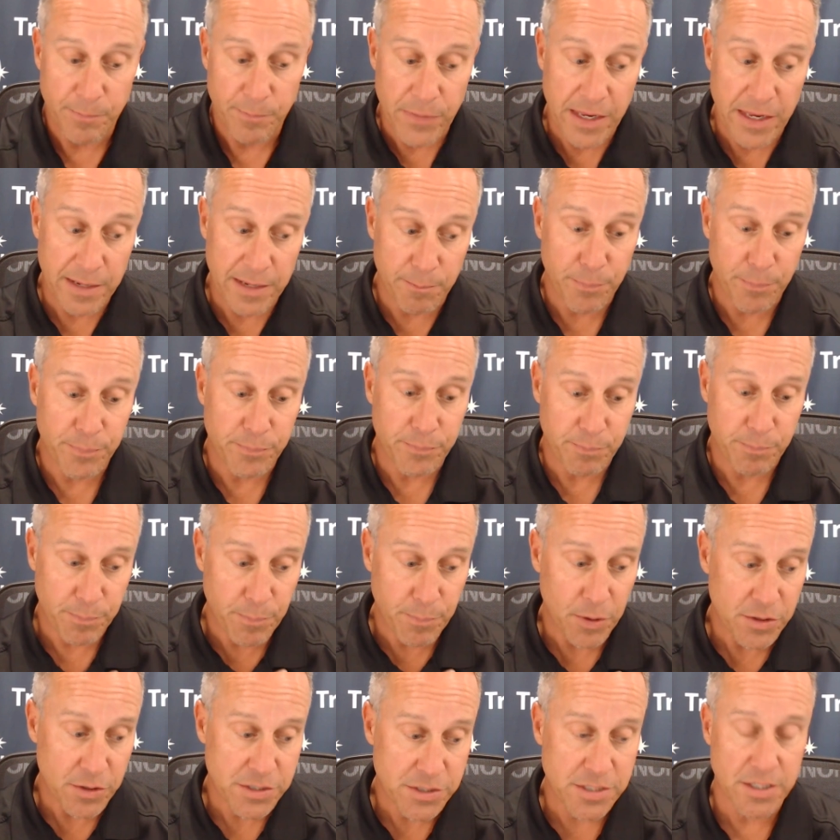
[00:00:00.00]
And
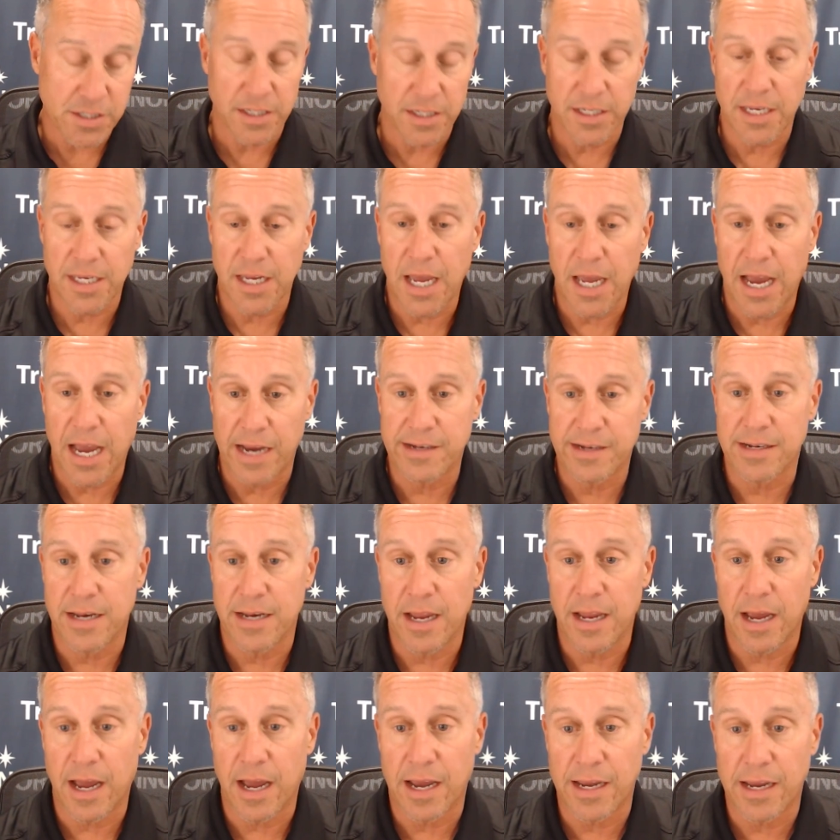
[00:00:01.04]
personally, I
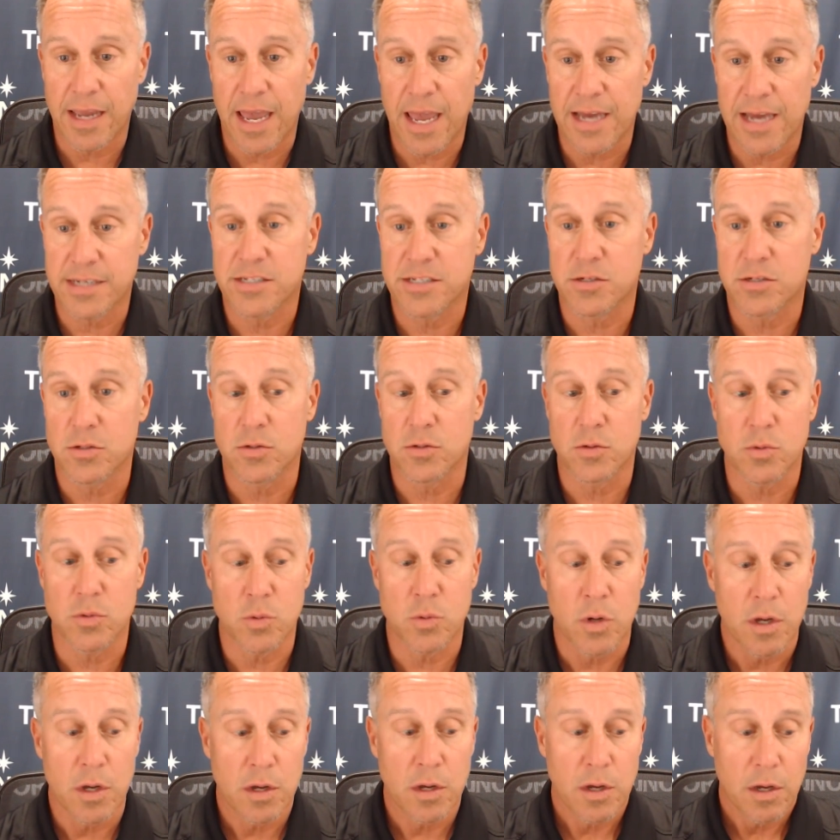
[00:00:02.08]
I had
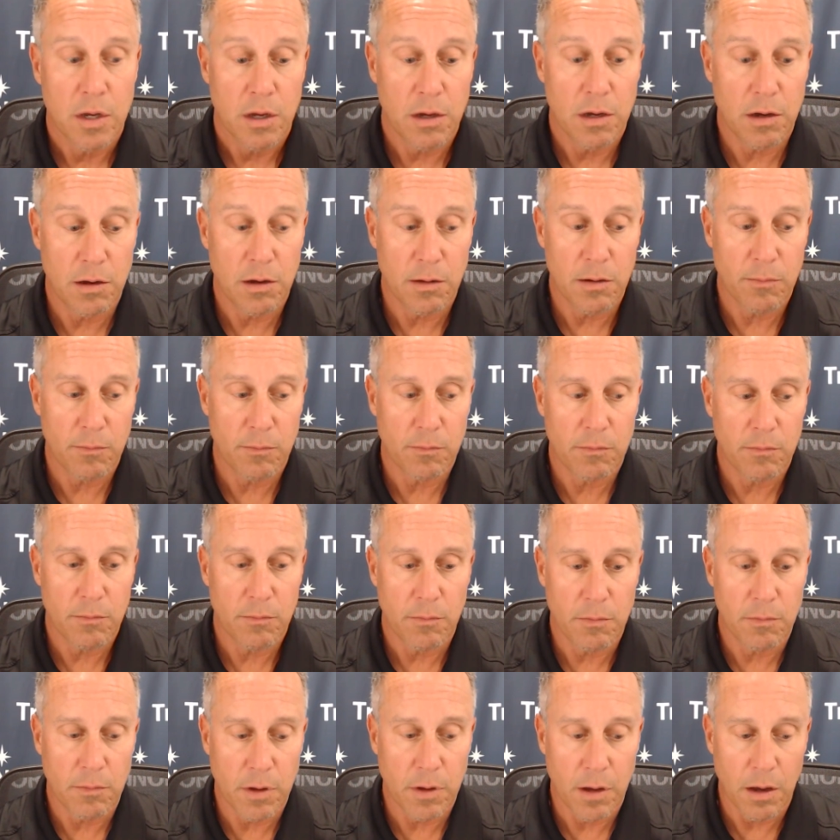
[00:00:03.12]
to. Um,
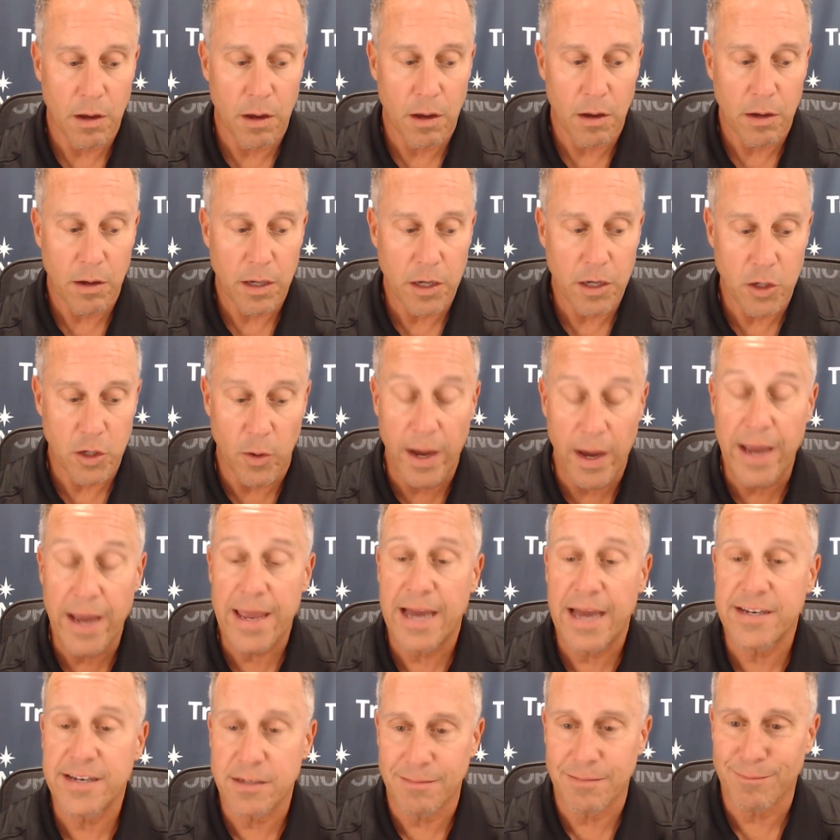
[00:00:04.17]
You know, I
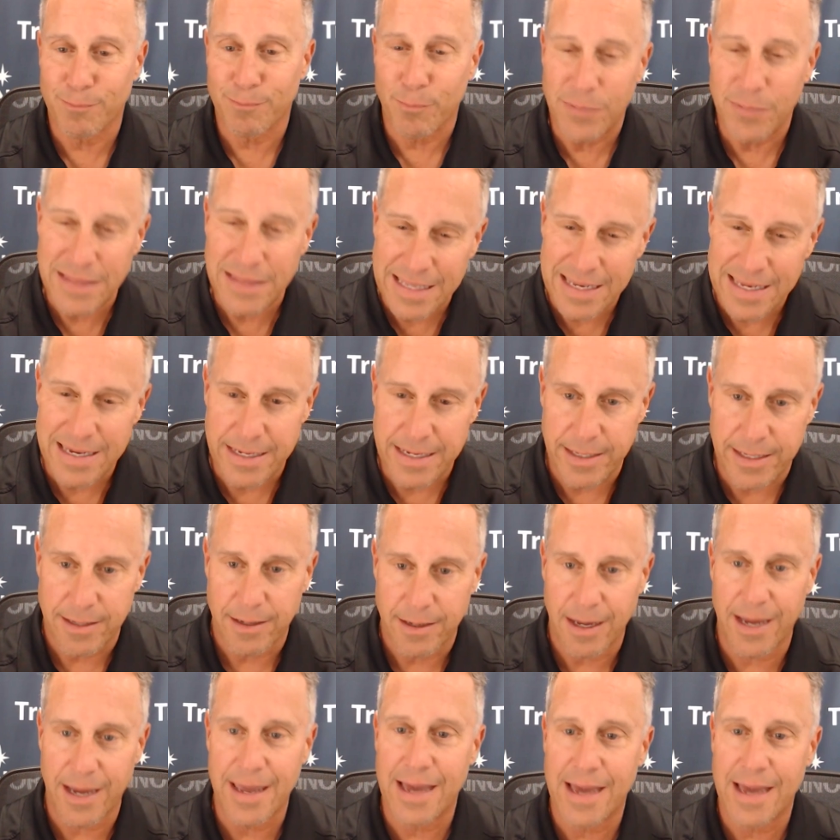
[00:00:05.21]
had to lead. I